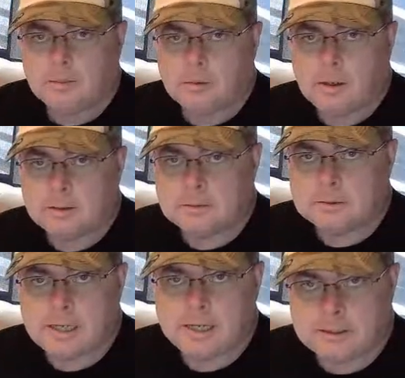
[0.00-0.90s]
I'm going
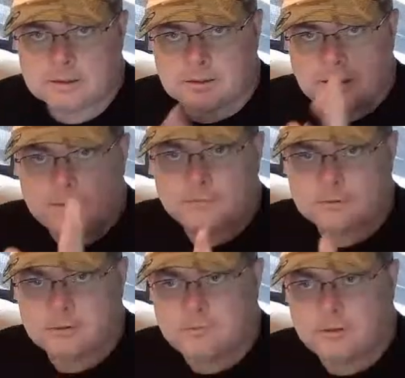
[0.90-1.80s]
to take this
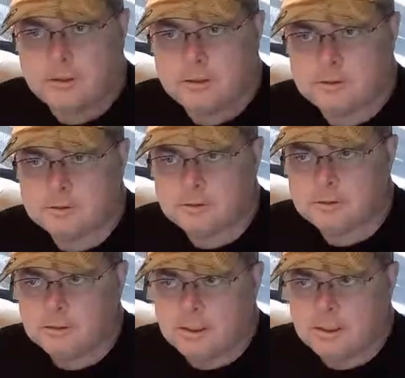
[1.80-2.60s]
live stream footage,